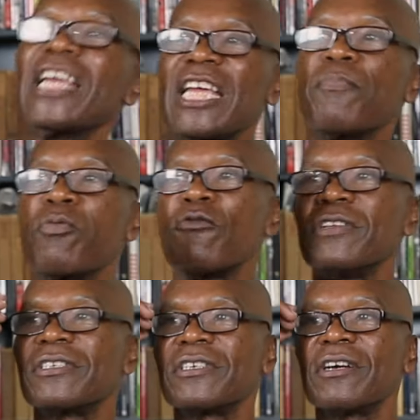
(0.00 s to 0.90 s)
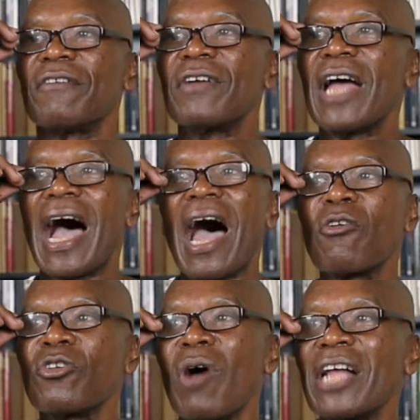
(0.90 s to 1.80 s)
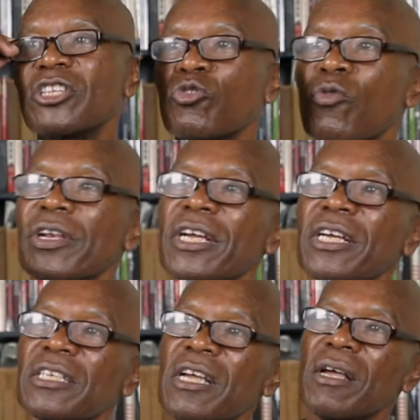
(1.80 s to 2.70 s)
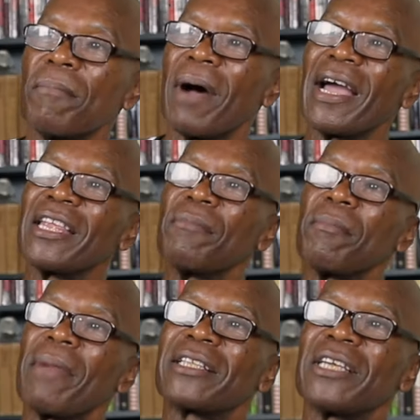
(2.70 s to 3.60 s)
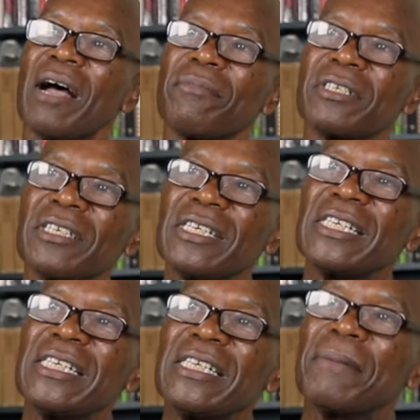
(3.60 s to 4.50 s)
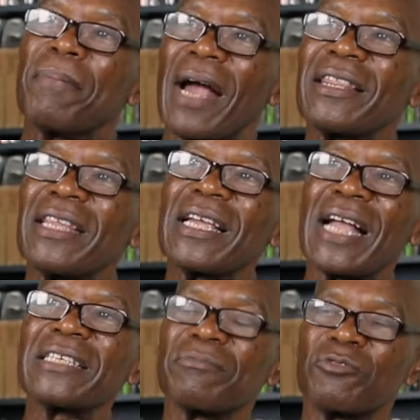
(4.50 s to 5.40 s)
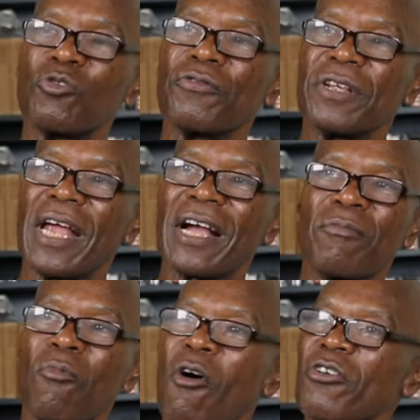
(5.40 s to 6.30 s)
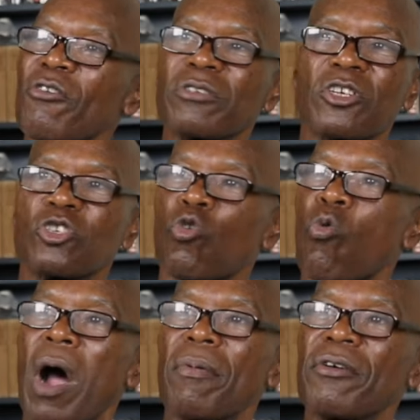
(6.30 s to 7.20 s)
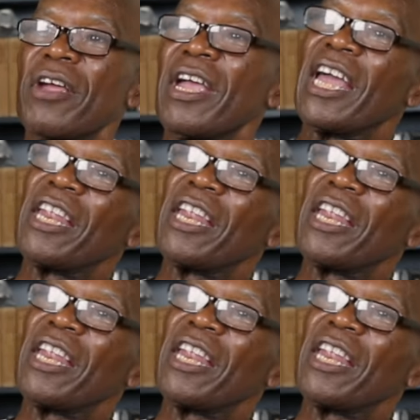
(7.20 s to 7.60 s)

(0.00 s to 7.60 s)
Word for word: he proved himself. I don't know how true it is behind him and Mack Thomas, but I think it got some truth to that, because Mario was a squabbler. And